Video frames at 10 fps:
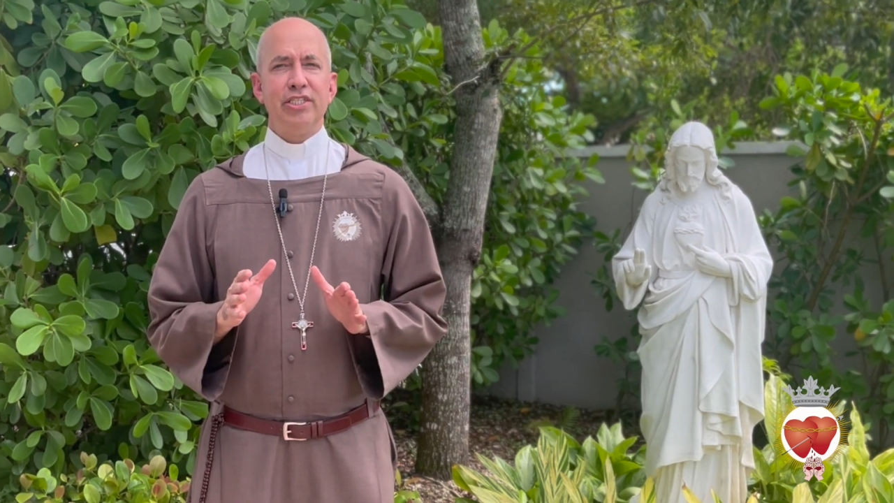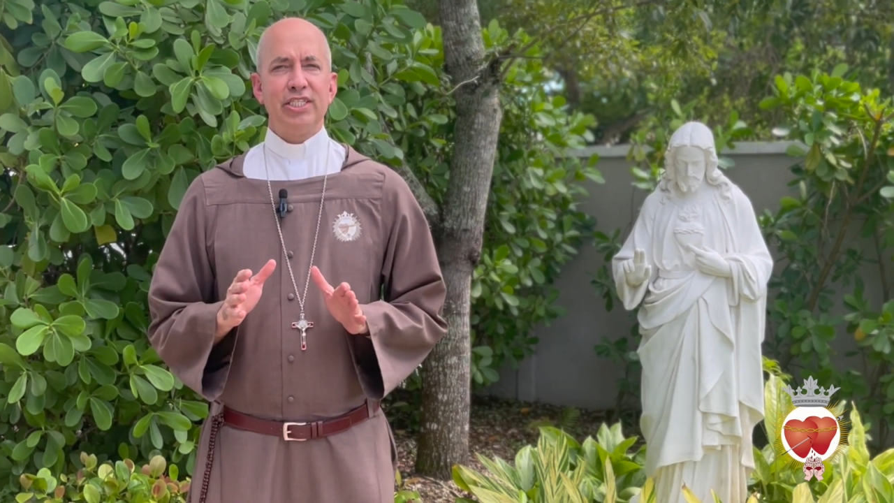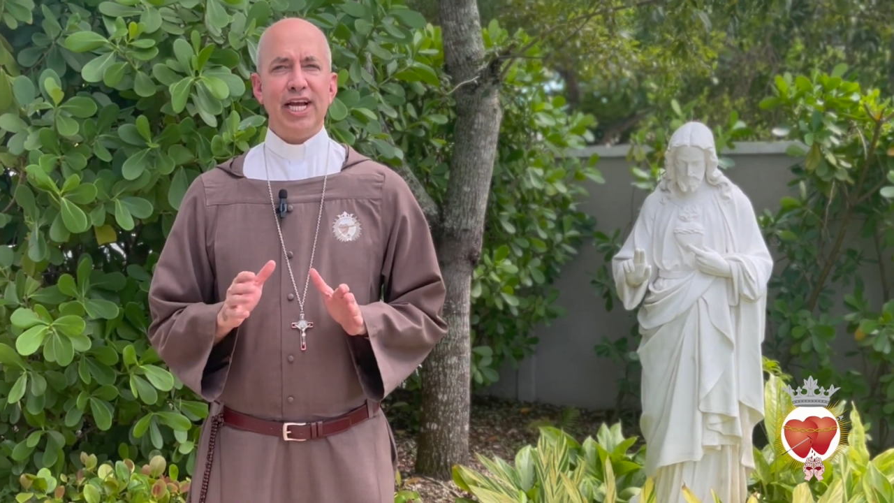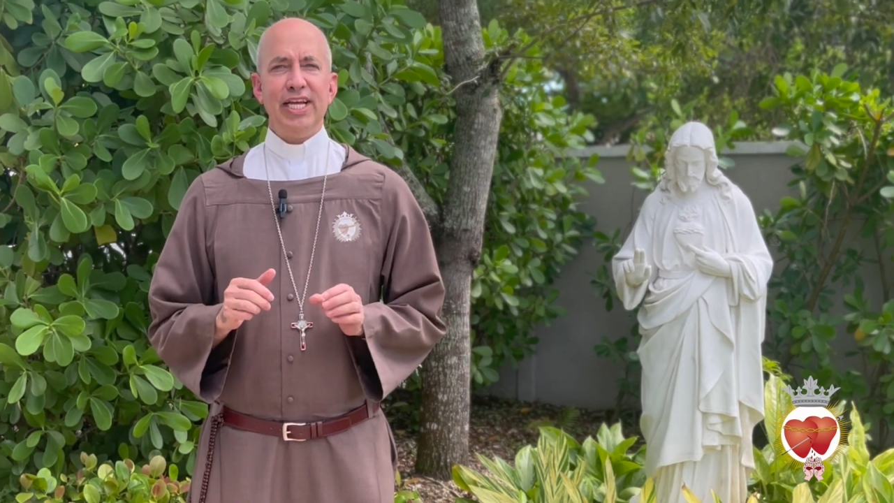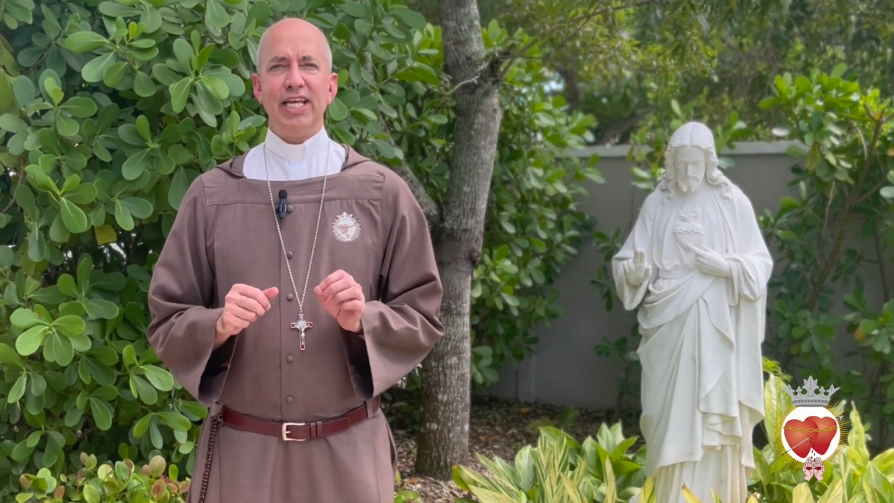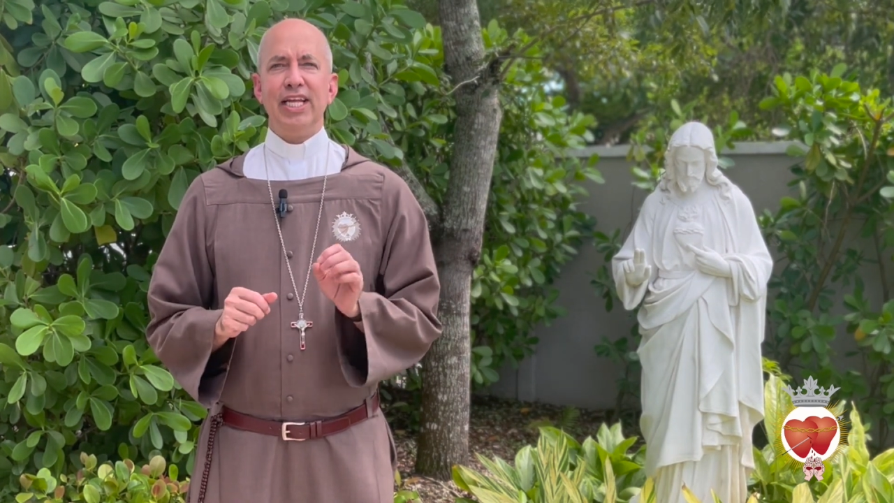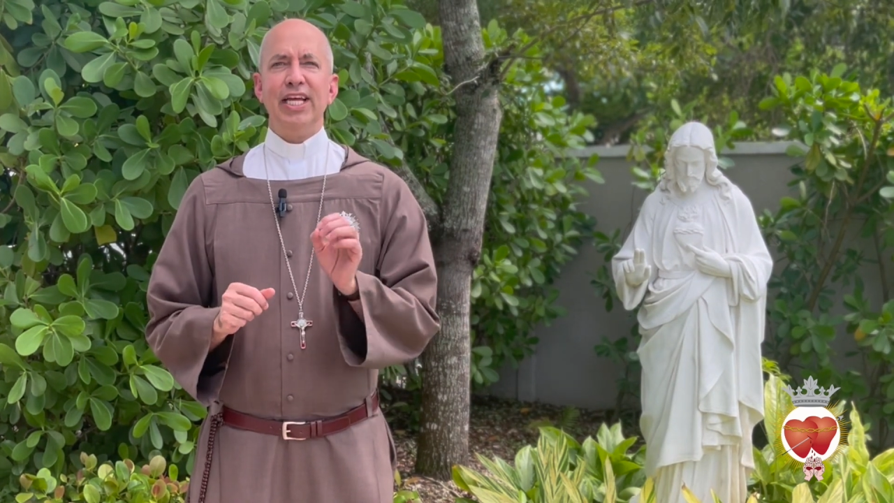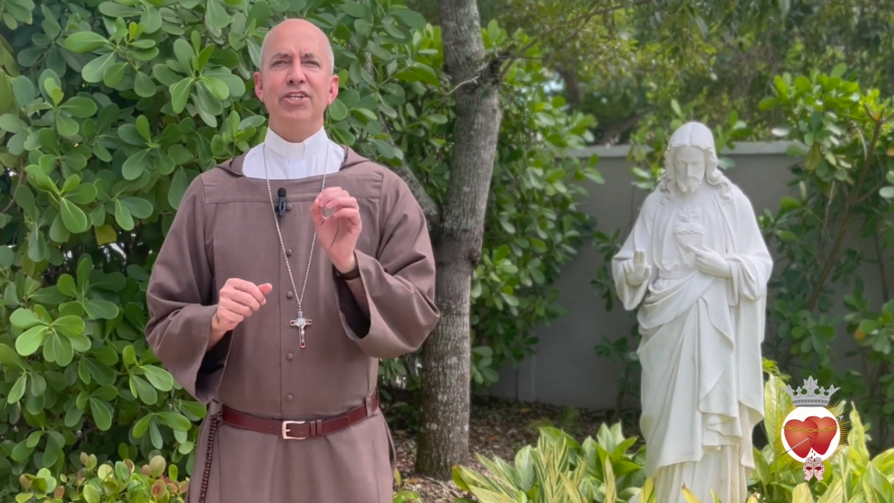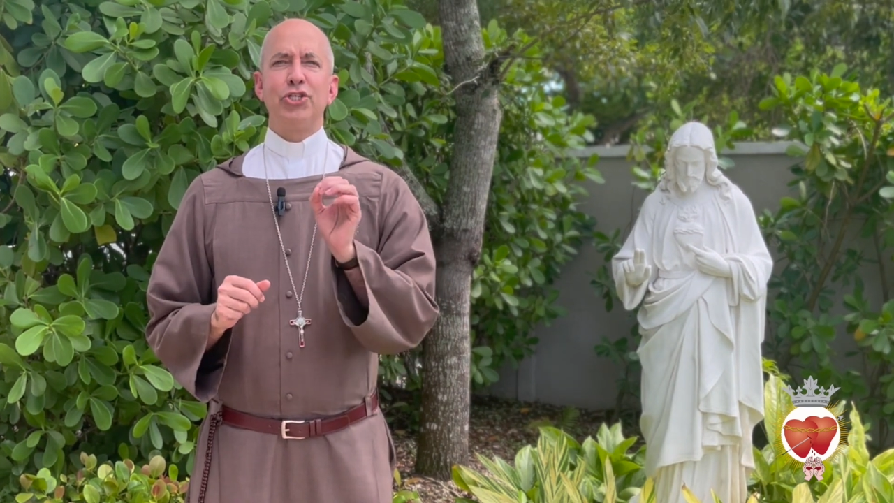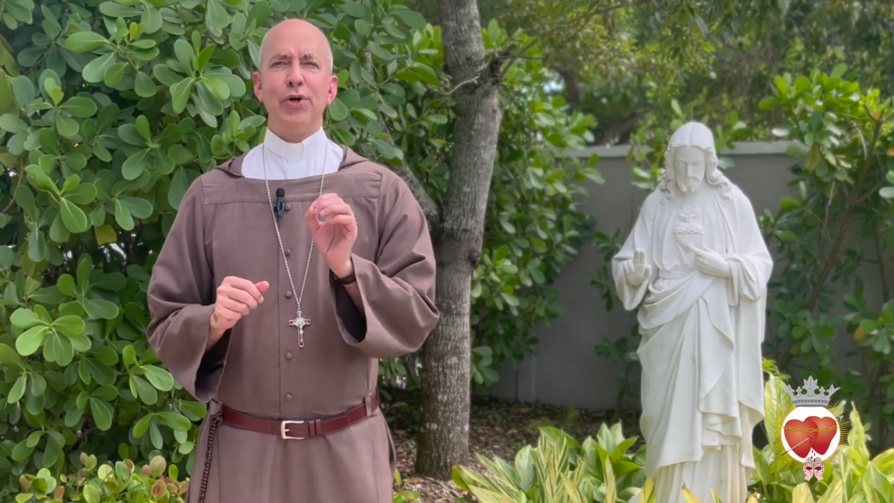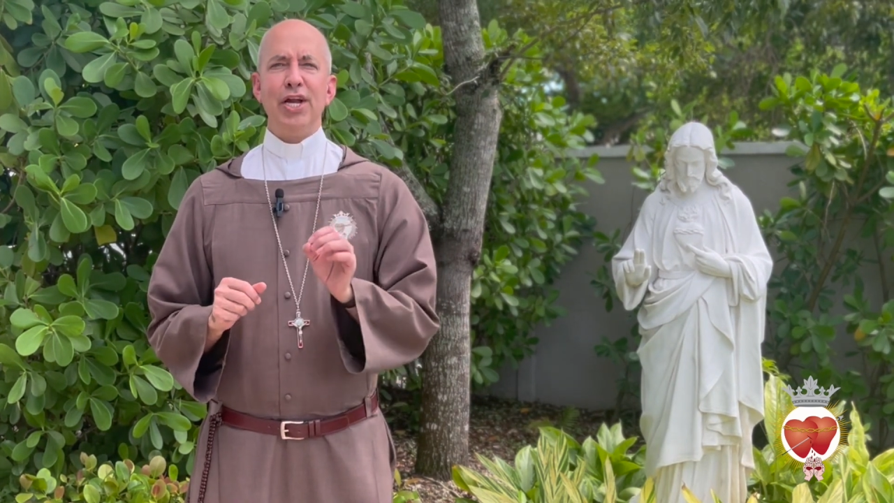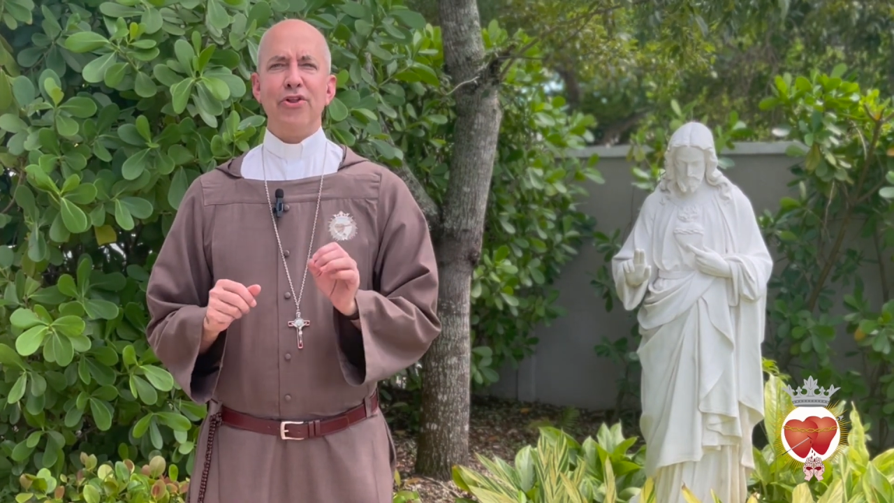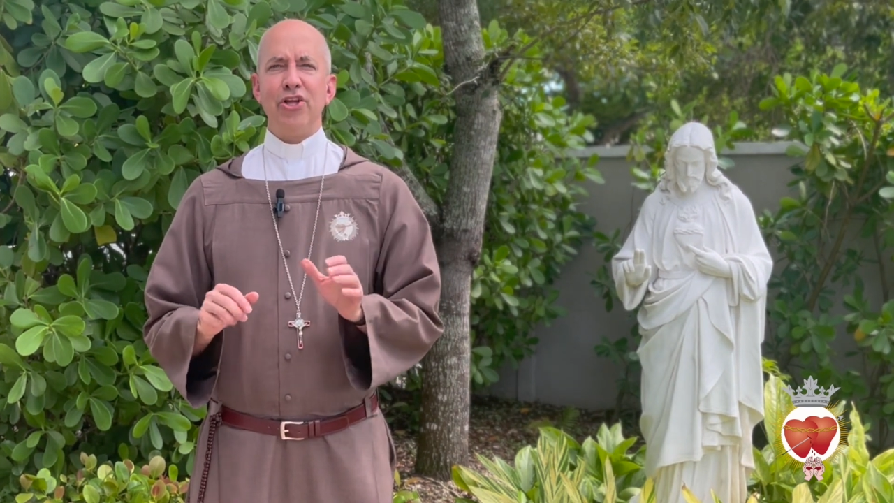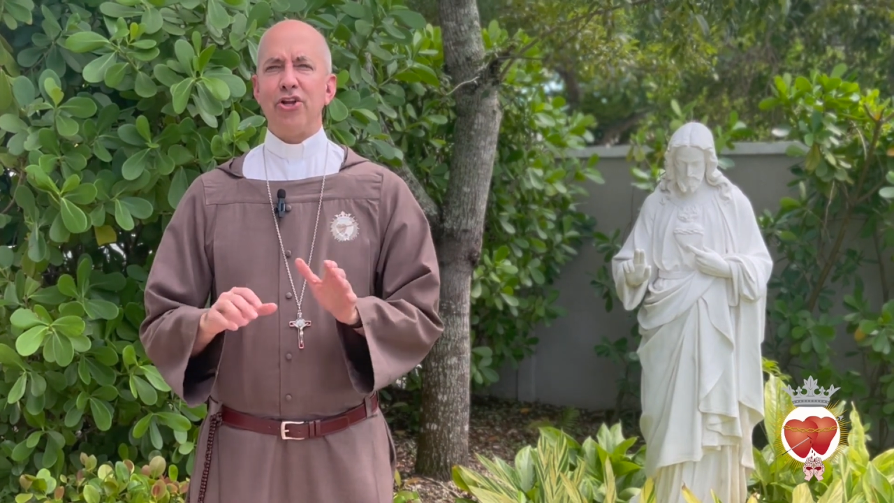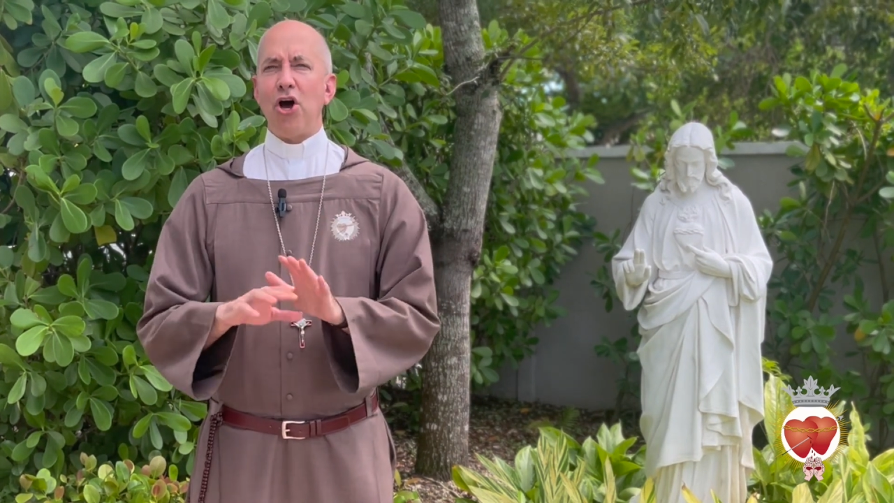is saying that He is
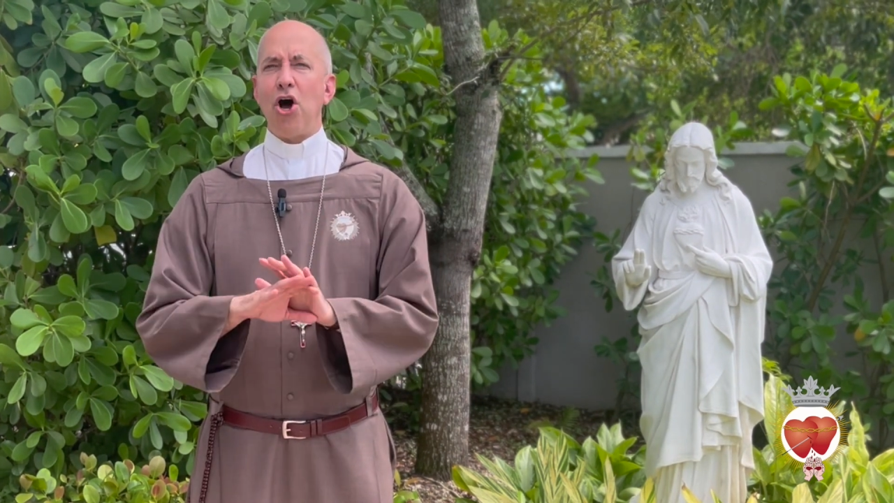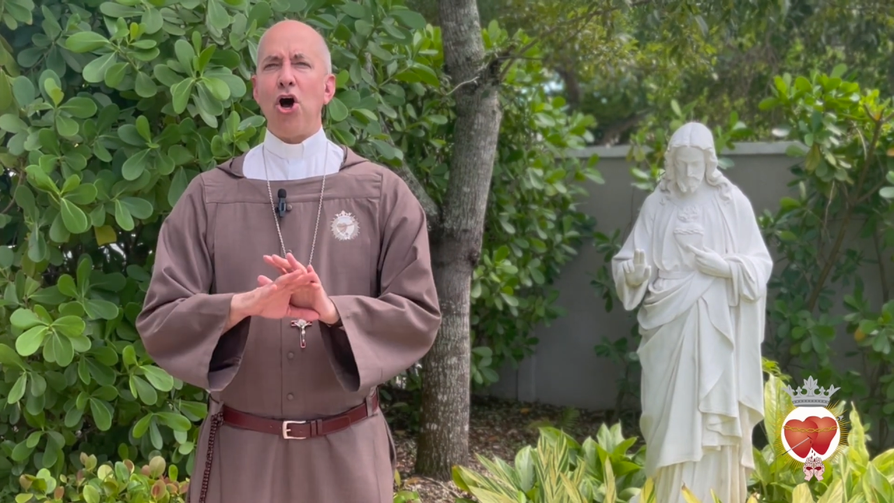greater than